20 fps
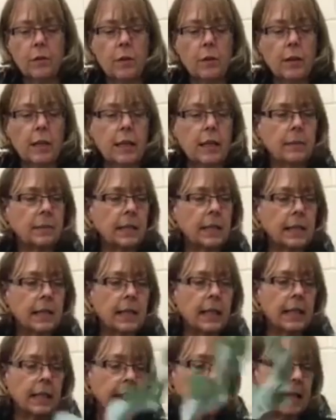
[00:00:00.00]
branch of
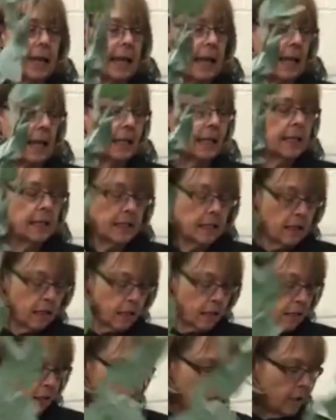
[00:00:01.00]
eucalyptus like
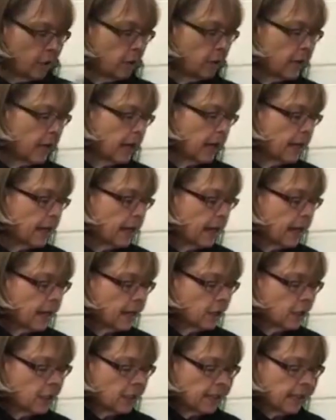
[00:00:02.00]
that,
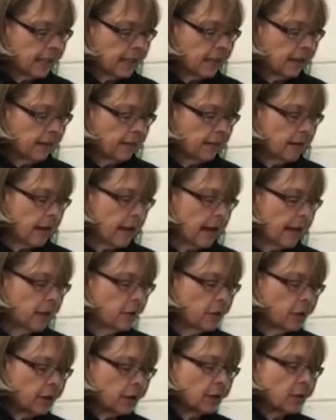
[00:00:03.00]
you can
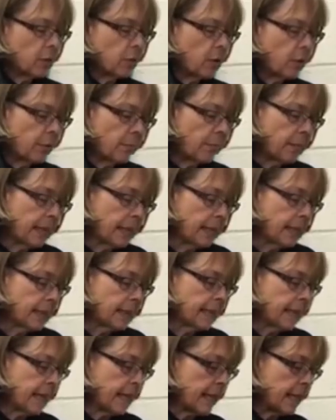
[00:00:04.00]
actually add just the
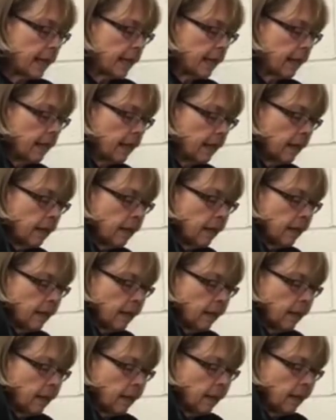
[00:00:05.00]
one piece
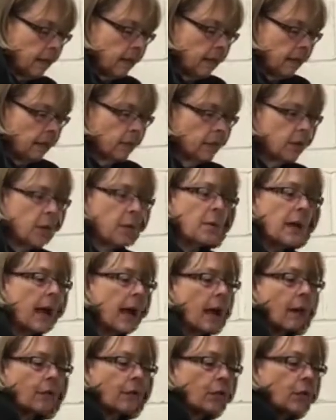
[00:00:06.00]
in.
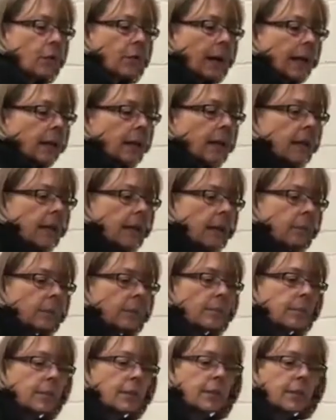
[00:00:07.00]
You don't have
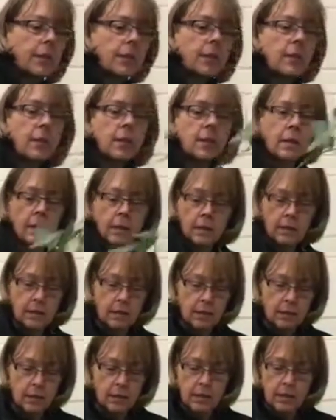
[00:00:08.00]
to add
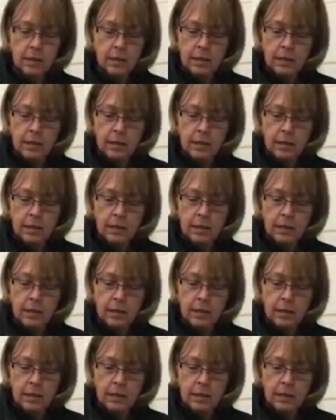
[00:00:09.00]
clumps.